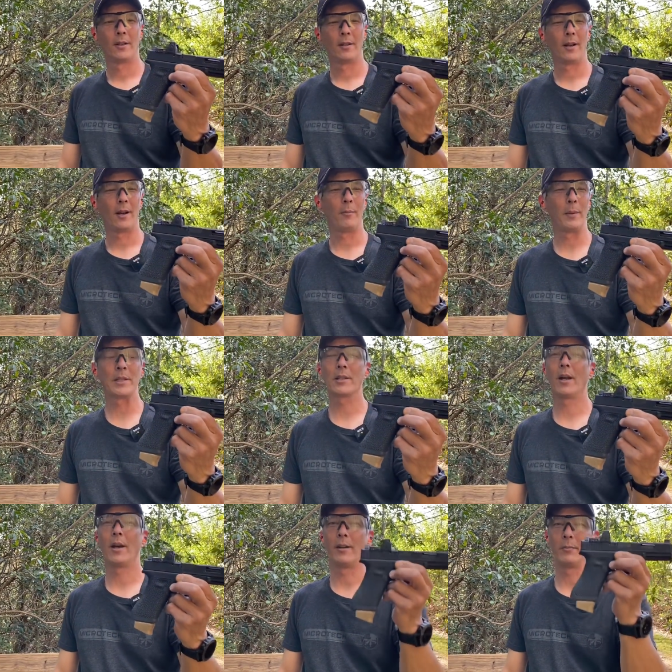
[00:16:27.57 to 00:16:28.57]
It means a
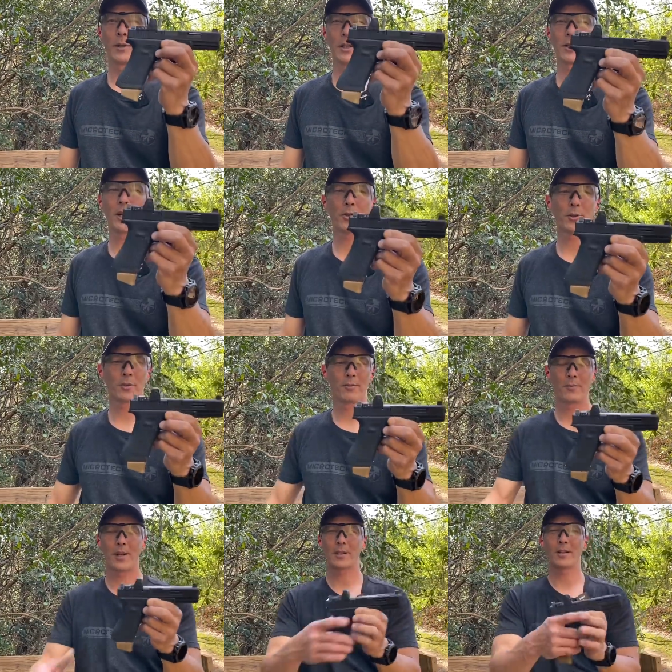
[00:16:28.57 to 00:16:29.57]
lot. Big gesture.
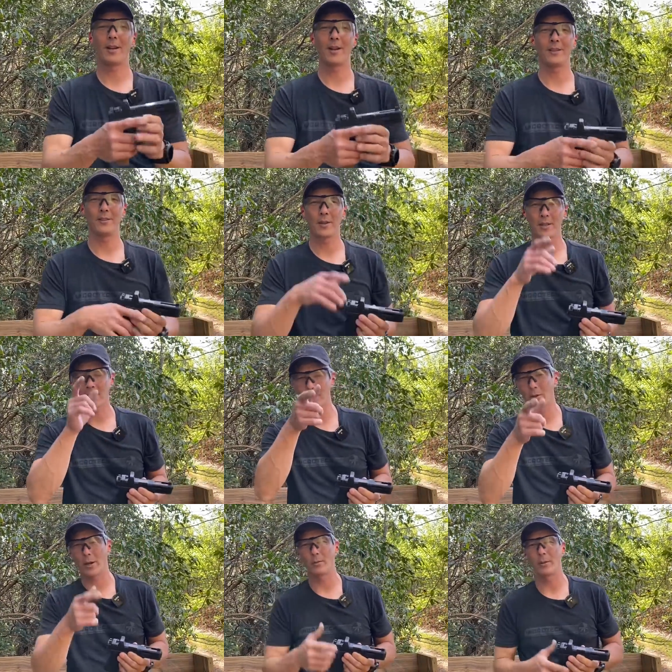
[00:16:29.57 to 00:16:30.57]
Thanks a lot. You guys have a
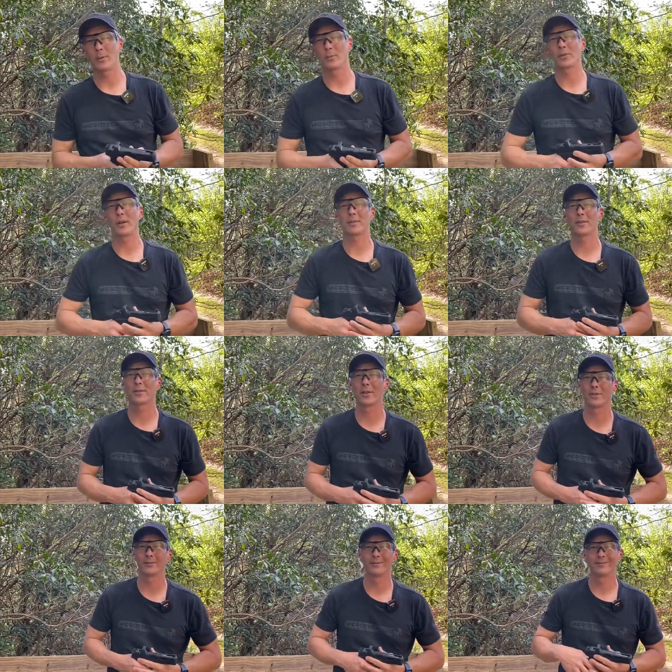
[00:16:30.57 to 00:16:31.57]
great week. We'll talk to you
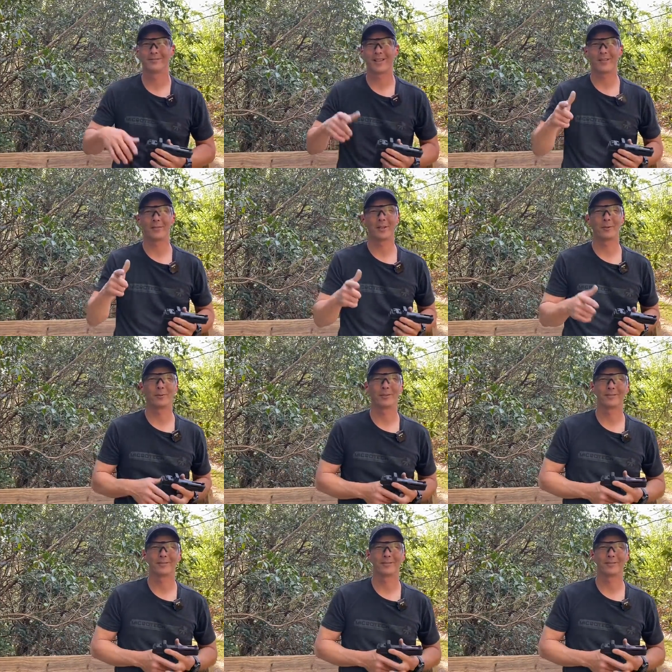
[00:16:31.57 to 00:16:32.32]
soon. Have a good one.